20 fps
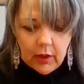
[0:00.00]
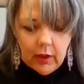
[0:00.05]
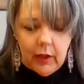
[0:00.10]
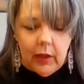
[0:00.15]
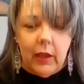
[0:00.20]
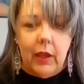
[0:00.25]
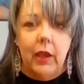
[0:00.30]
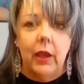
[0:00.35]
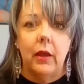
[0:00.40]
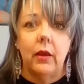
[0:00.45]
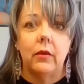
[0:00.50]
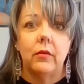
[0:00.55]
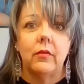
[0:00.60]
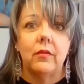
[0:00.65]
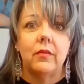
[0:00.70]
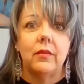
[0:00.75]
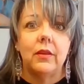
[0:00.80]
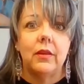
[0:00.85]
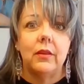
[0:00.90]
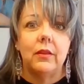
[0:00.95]
I can't
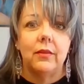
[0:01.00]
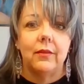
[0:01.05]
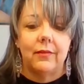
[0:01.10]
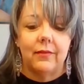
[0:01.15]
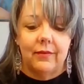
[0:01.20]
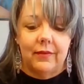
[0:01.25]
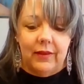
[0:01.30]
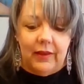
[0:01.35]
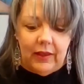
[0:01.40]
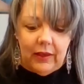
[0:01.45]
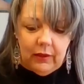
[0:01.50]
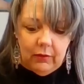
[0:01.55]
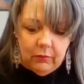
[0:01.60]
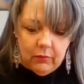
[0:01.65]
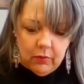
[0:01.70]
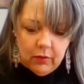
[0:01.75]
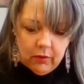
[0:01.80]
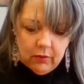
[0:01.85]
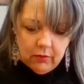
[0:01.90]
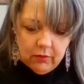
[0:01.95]
see the
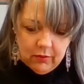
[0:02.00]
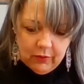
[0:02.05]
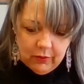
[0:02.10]
seam.